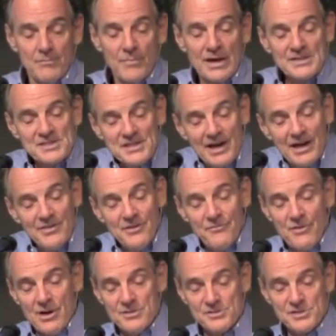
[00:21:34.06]
My son, the
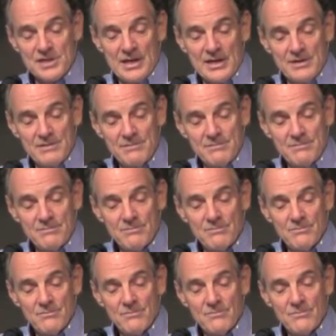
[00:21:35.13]
father said,
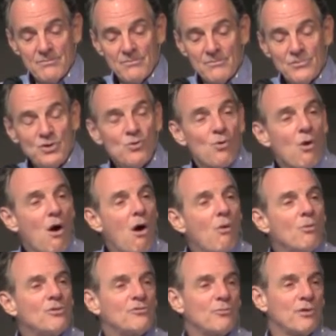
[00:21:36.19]
you are
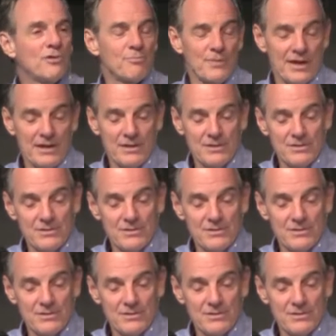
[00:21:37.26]
always with me.